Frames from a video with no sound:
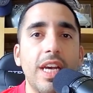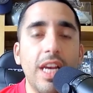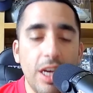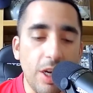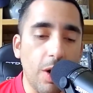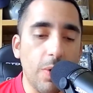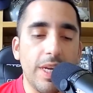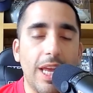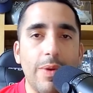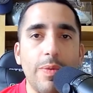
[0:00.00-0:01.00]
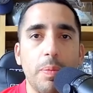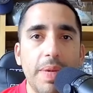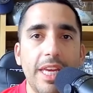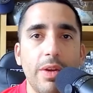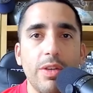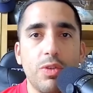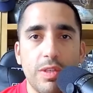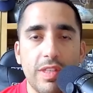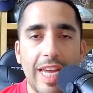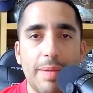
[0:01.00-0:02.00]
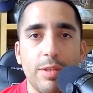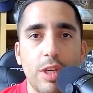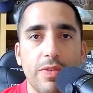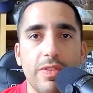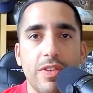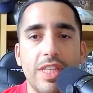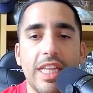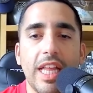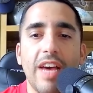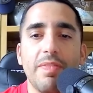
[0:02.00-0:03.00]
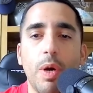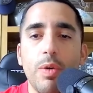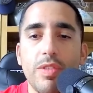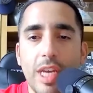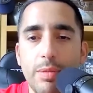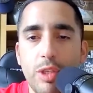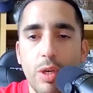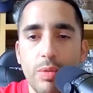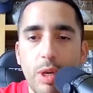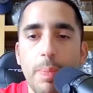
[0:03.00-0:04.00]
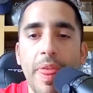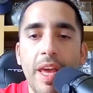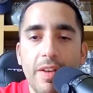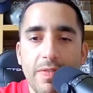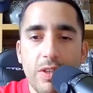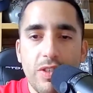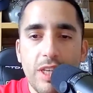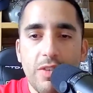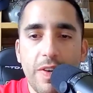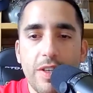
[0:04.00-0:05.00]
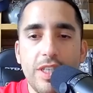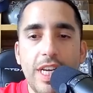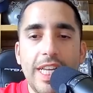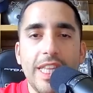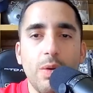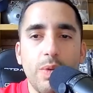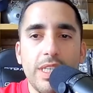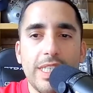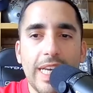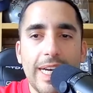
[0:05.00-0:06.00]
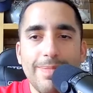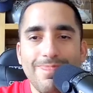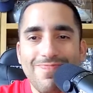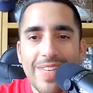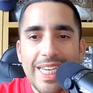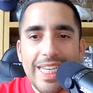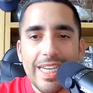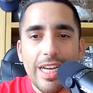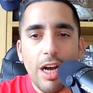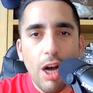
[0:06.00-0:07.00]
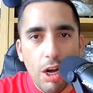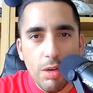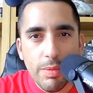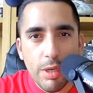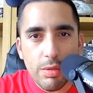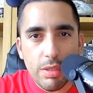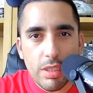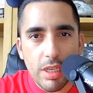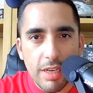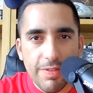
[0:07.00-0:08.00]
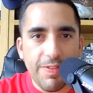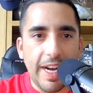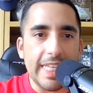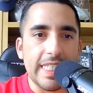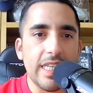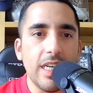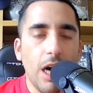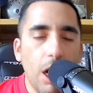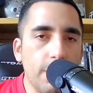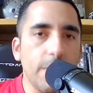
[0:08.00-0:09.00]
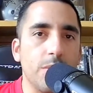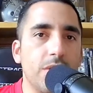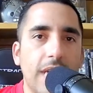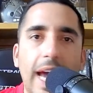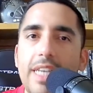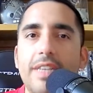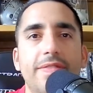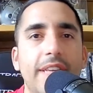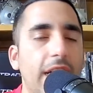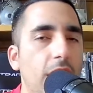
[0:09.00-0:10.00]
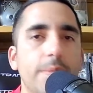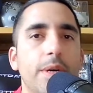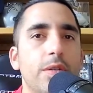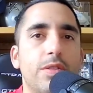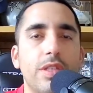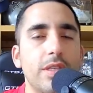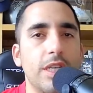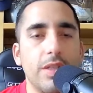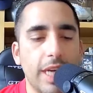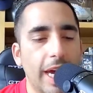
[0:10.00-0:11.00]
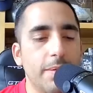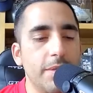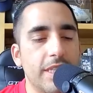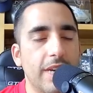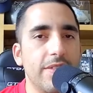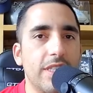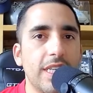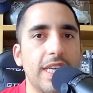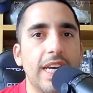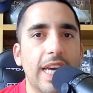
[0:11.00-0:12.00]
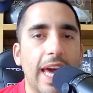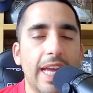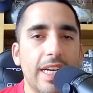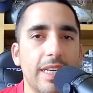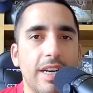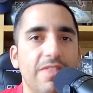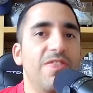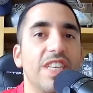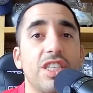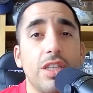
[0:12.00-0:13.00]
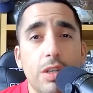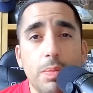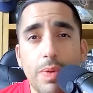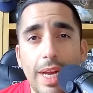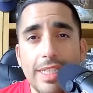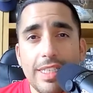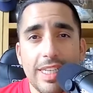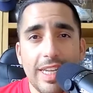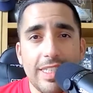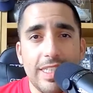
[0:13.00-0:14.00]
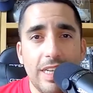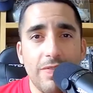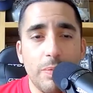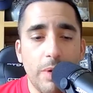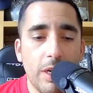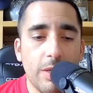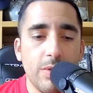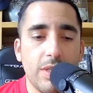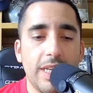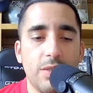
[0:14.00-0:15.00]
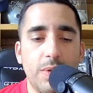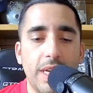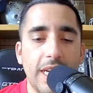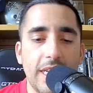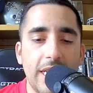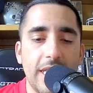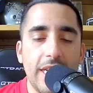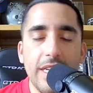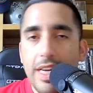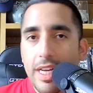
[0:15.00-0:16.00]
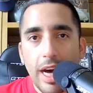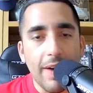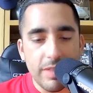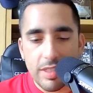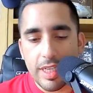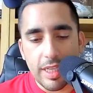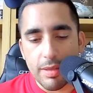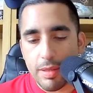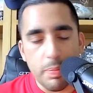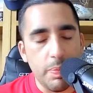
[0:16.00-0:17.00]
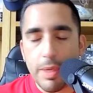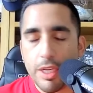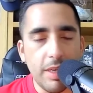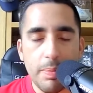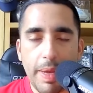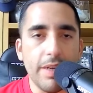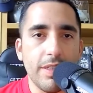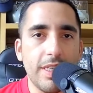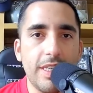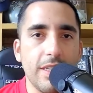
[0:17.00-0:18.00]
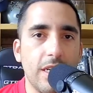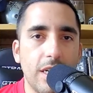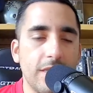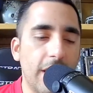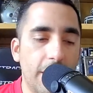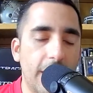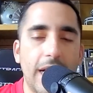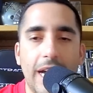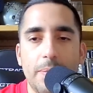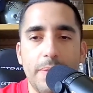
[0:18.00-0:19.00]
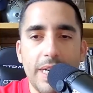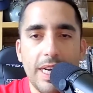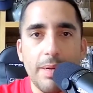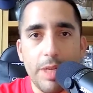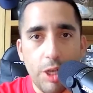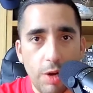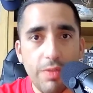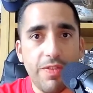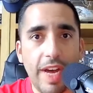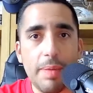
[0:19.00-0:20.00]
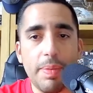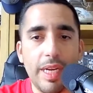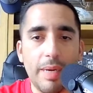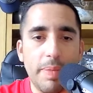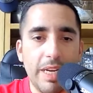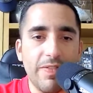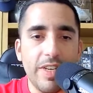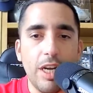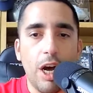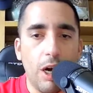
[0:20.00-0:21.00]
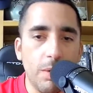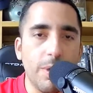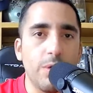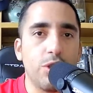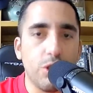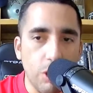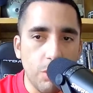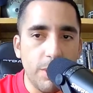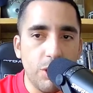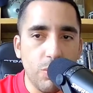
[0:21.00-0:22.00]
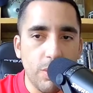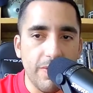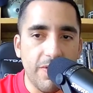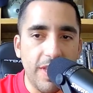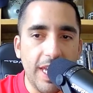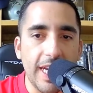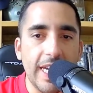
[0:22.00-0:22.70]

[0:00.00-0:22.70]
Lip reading: going, and we will be here as soon as the game is over for the live postgame show. So first things first, there was almost a fight. The Cowboys obviously had a physical practice against the Denver Broncos last week, and then obviously the million penalties on Saturday night, but no fight, but a bit of an almost skirmish sort of thing